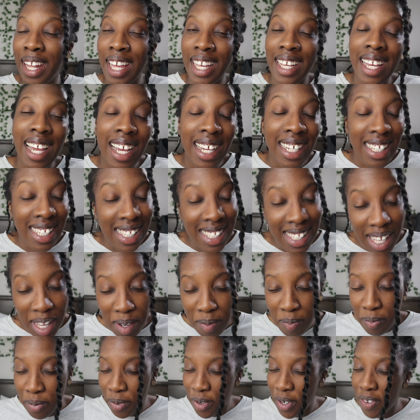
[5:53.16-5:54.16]
like I
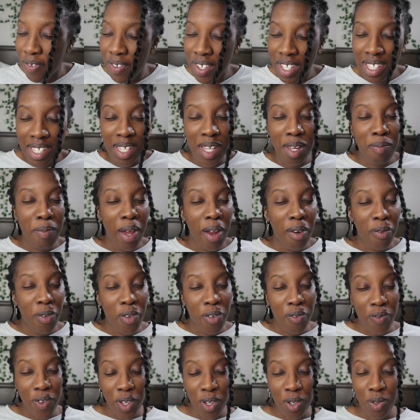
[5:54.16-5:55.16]
said previously in my
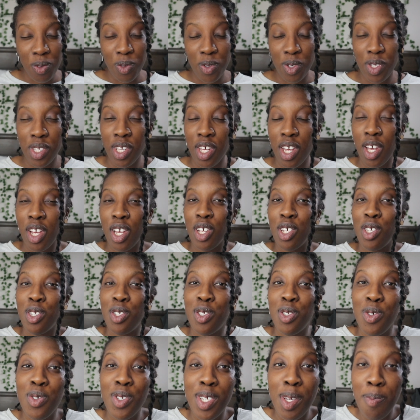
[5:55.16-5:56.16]
reviews,
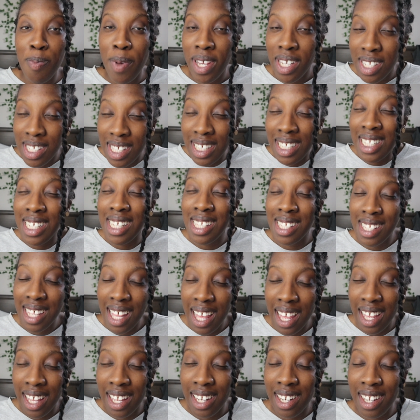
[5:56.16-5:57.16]
Susie basically
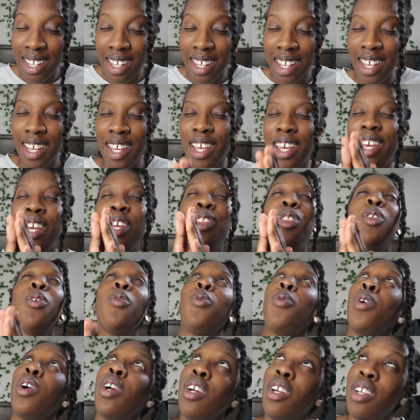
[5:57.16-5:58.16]
said, in the
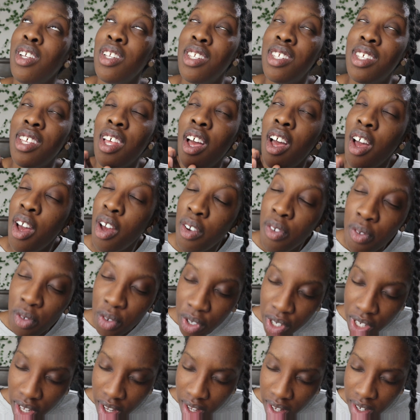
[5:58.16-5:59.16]
words of
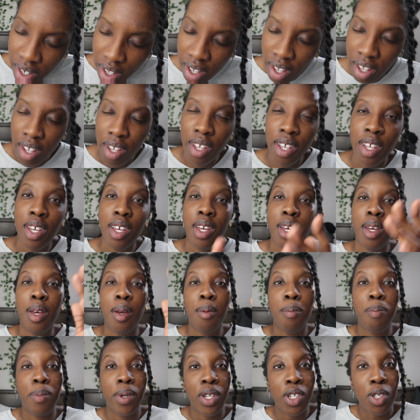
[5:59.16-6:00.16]
Rihanna,
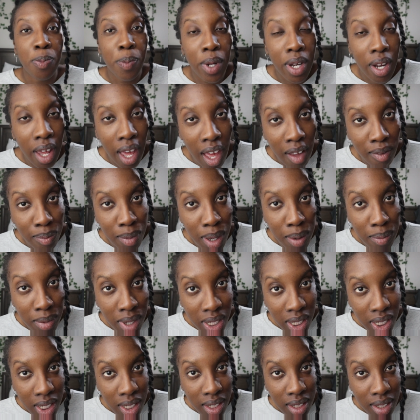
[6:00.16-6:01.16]
bitch better have my
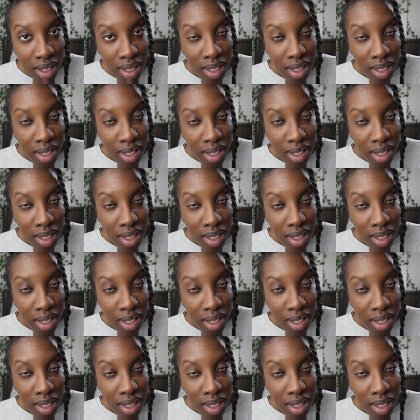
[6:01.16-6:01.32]
money.